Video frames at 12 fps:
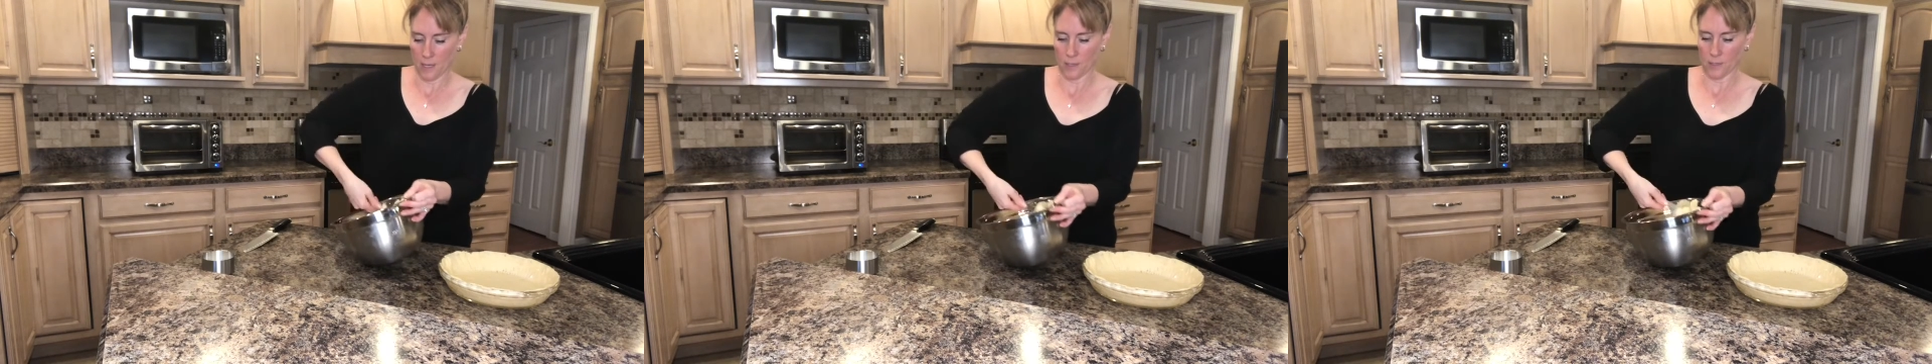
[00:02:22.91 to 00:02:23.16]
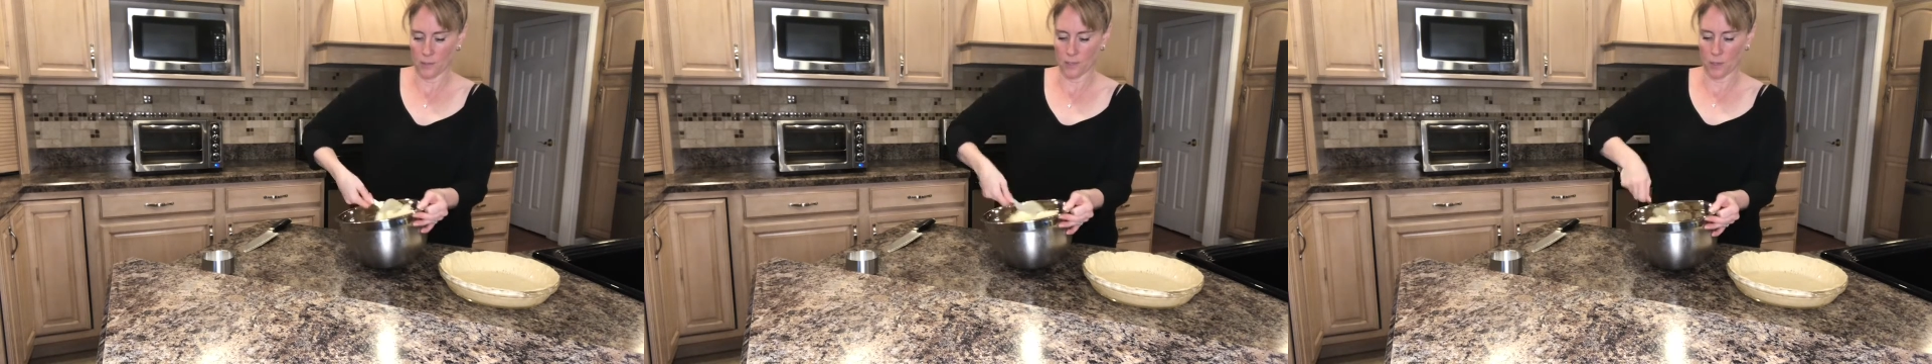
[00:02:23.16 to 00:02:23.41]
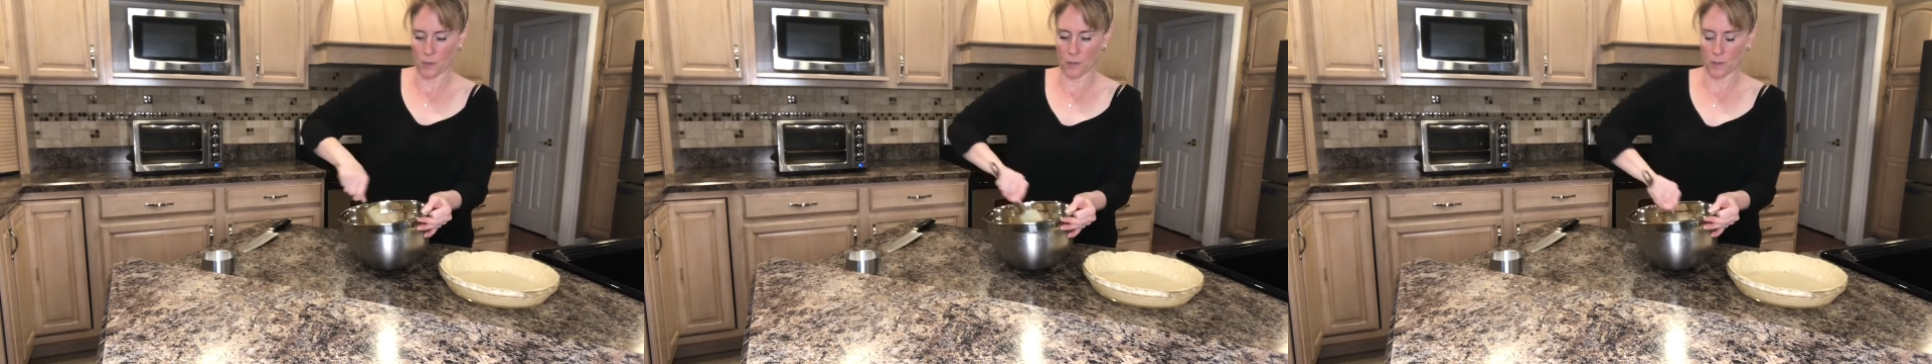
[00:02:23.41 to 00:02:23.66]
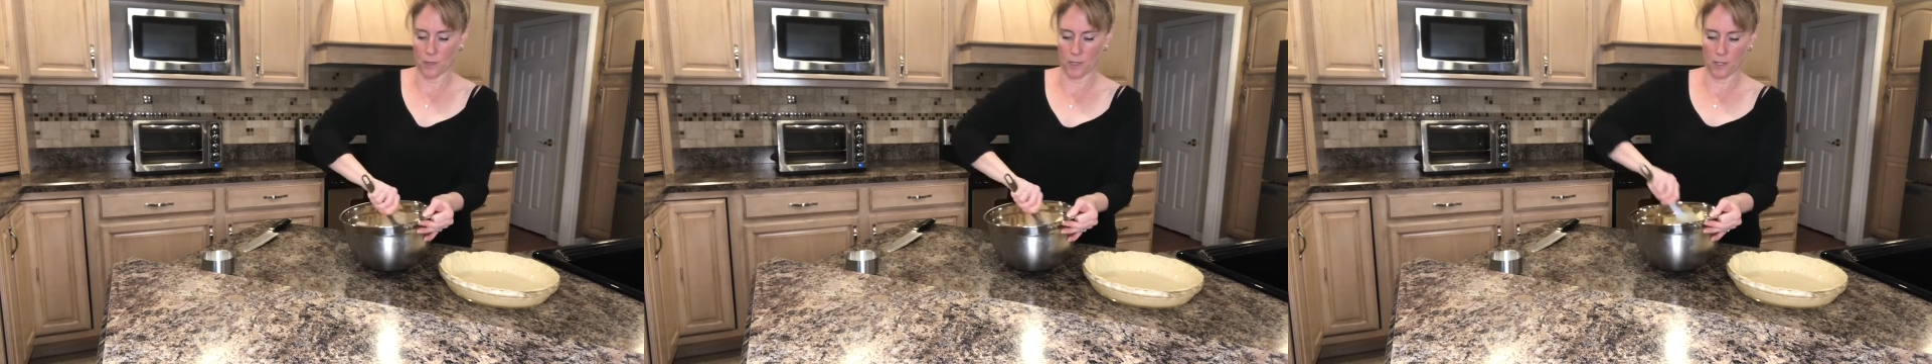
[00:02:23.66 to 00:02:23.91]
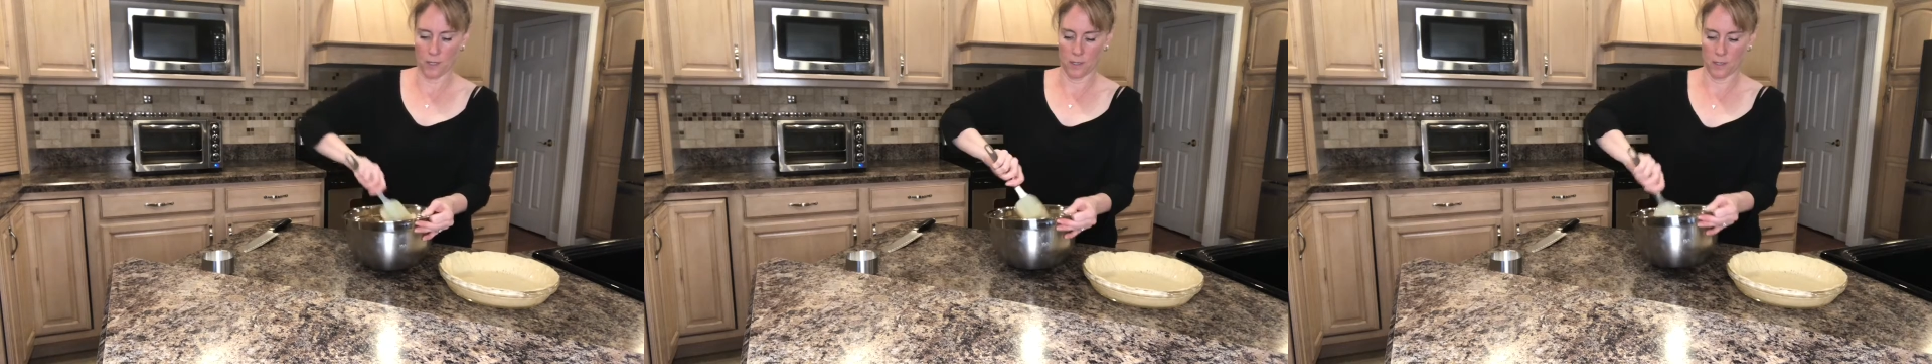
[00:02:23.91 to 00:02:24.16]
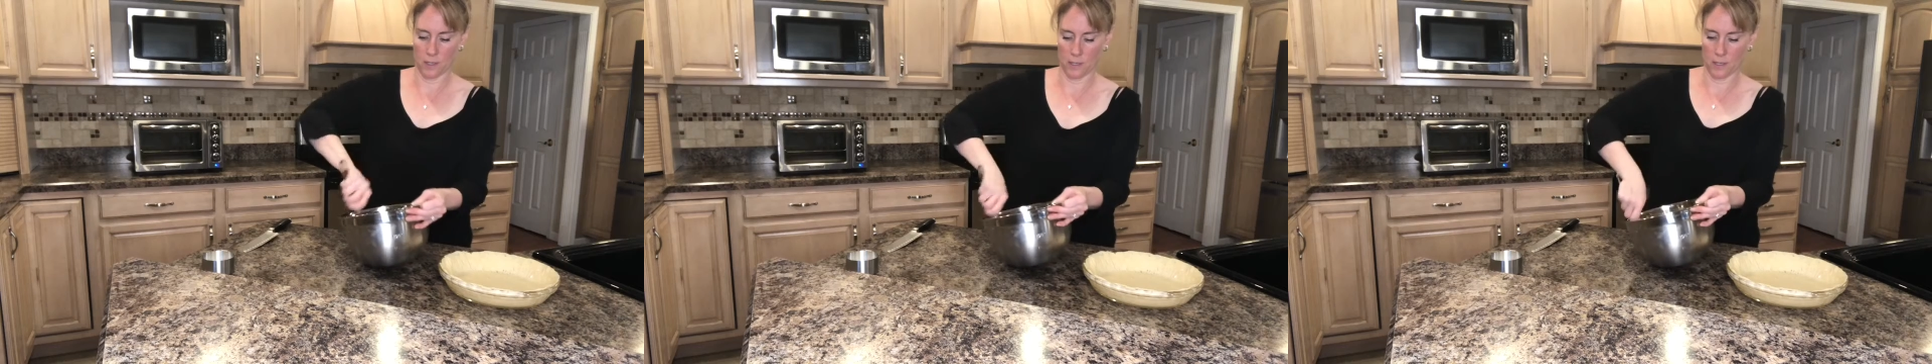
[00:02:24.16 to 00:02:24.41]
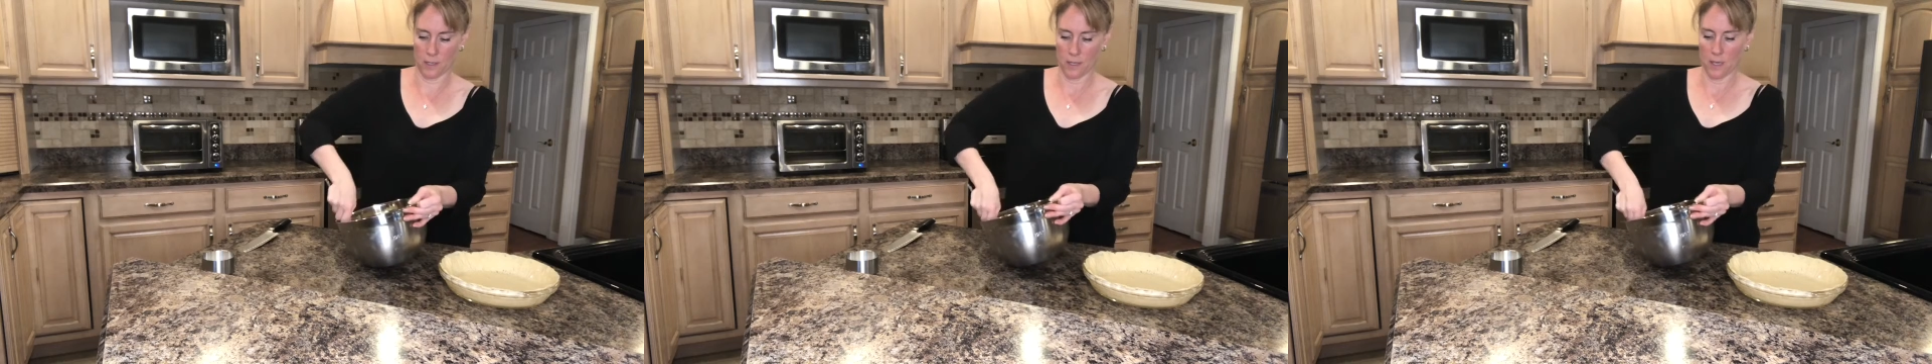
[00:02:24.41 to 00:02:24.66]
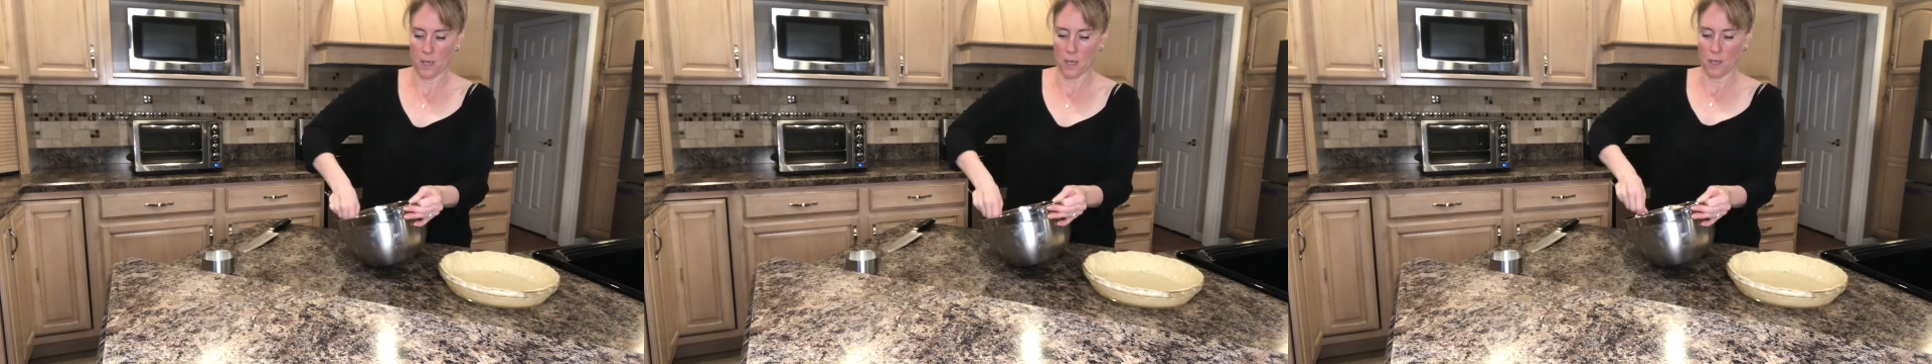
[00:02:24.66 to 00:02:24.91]
So
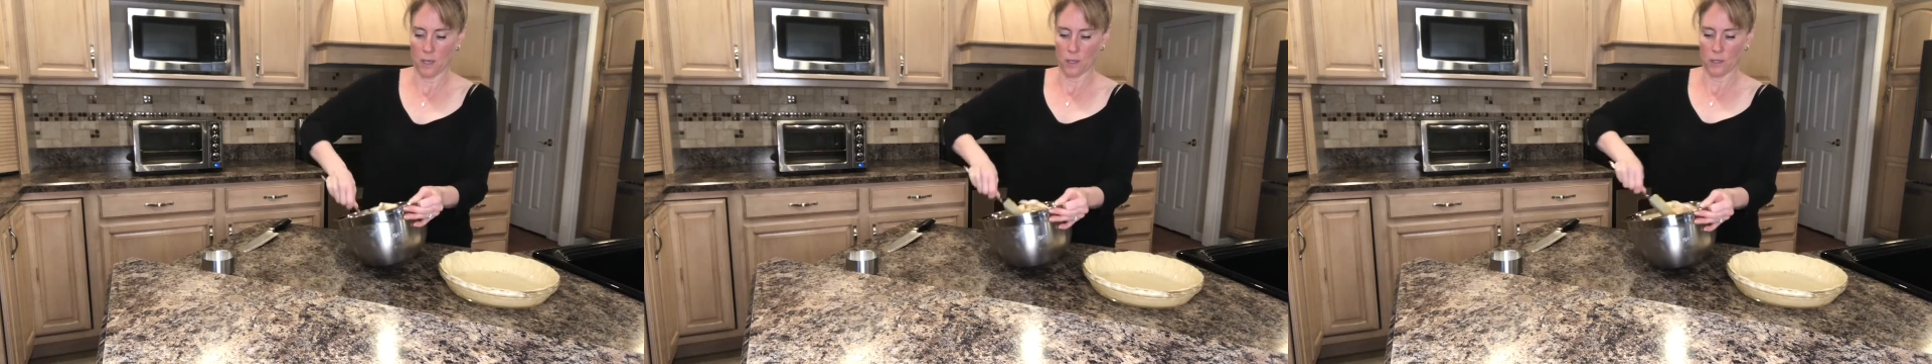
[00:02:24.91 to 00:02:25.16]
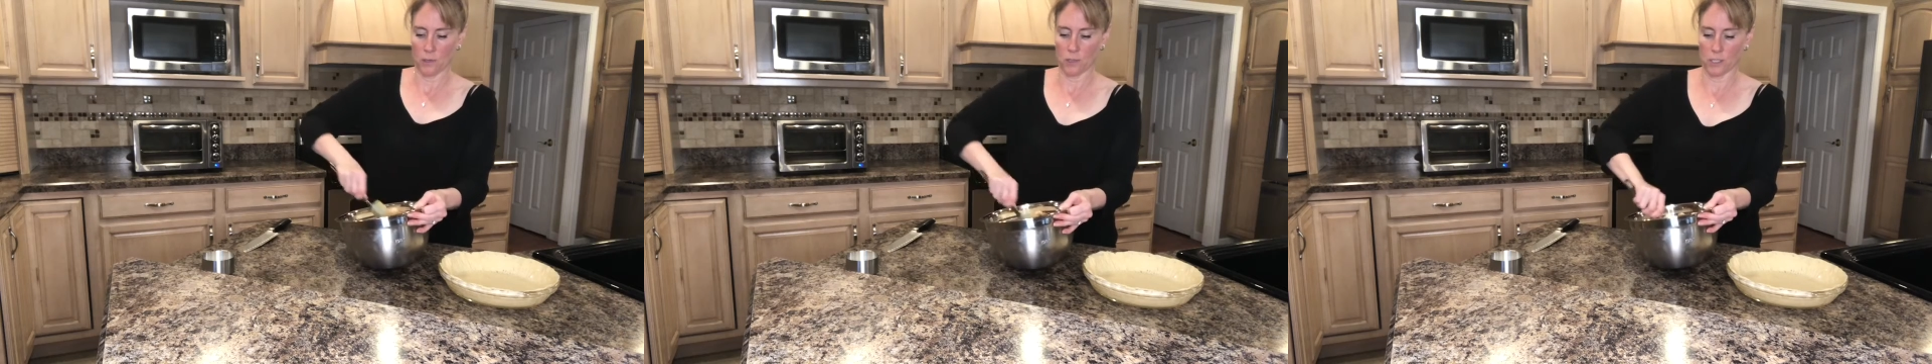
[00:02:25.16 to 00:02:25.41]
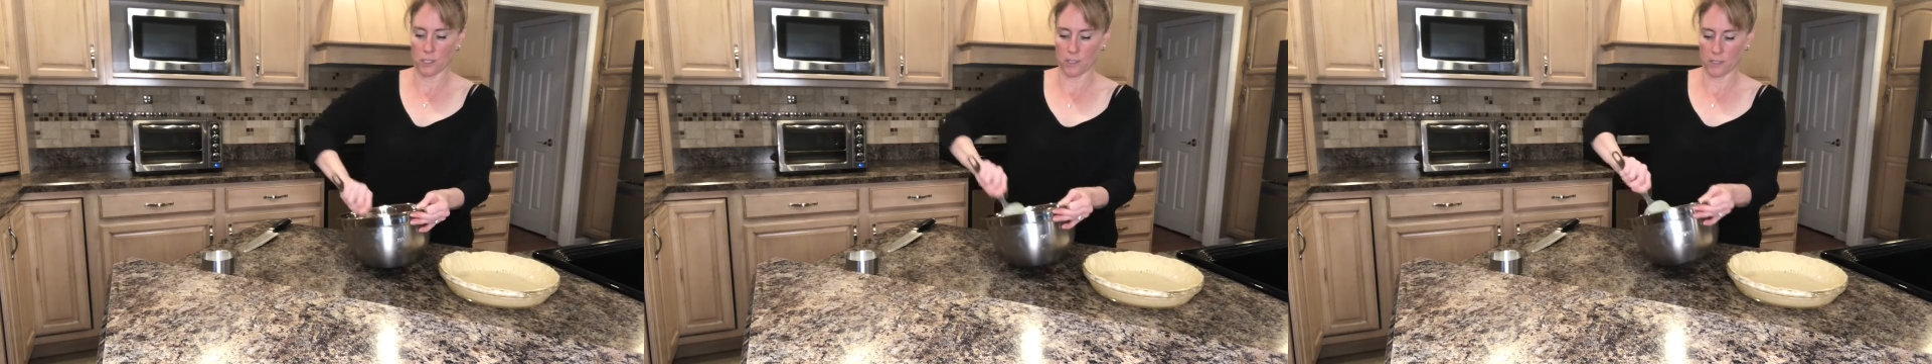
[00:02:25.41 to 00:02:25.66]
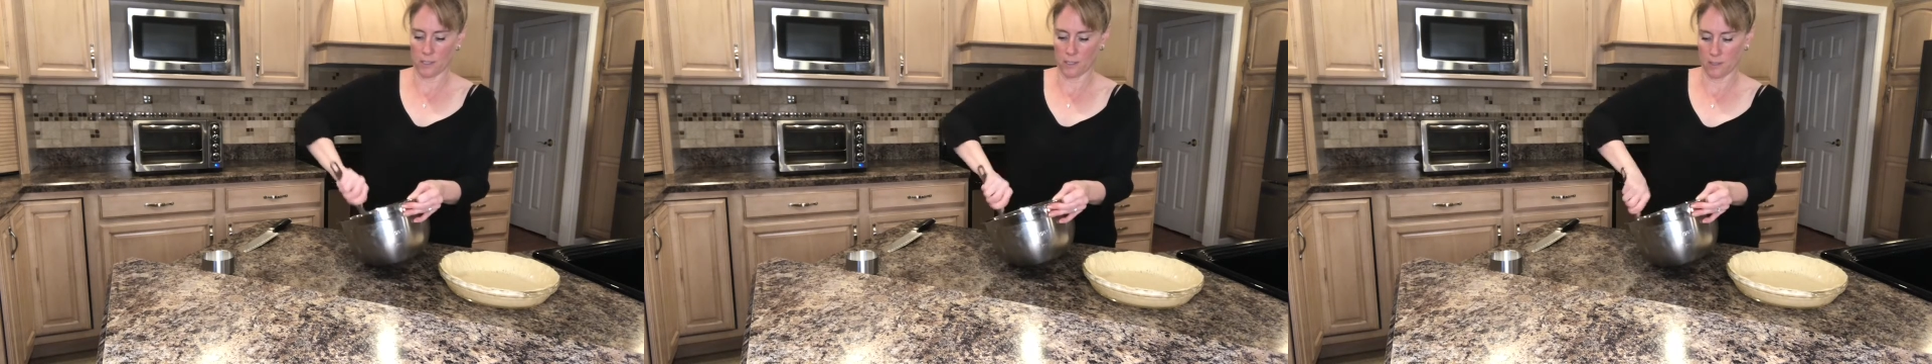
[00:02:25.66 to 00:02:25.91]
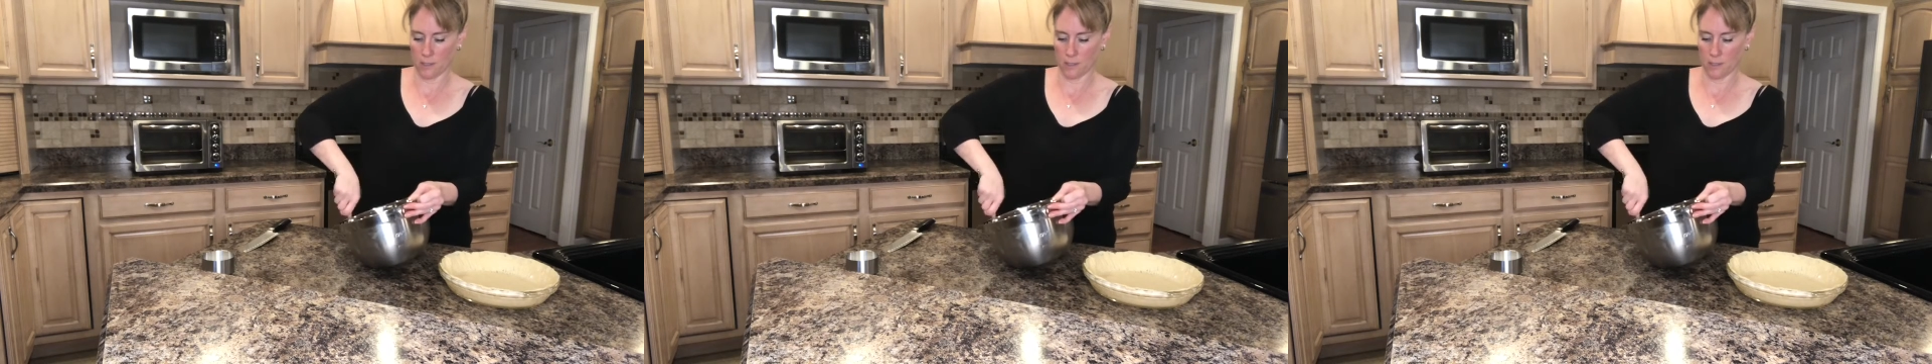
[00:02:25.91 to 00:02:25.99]
you just